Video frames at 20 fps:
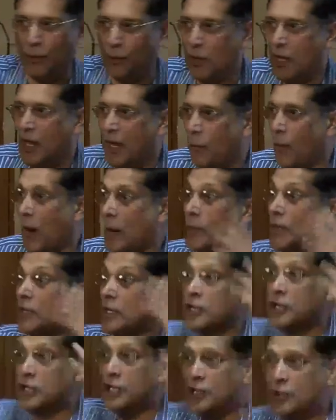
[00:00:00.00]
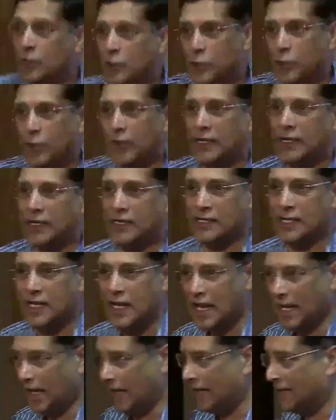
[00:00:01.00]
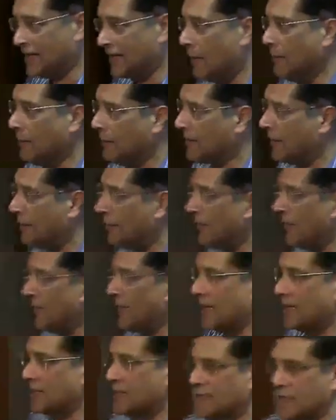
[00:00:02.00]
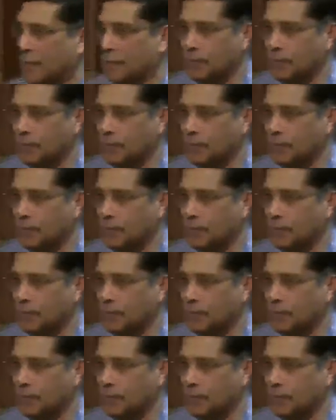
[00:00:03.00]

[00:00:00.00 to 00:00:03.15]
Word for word: you know, why we continue doing this is some, something that